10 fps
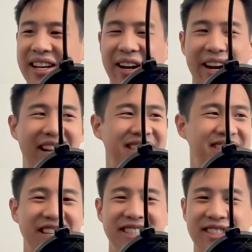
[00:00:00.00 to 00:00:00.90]
All right, let's
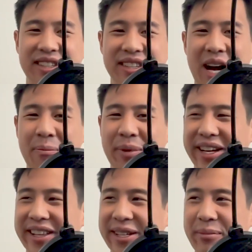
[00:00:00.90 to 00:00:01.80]
change
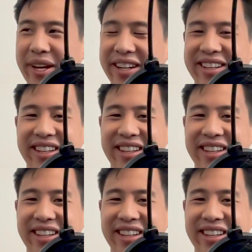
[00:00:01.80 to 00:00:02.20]
topic a little bit.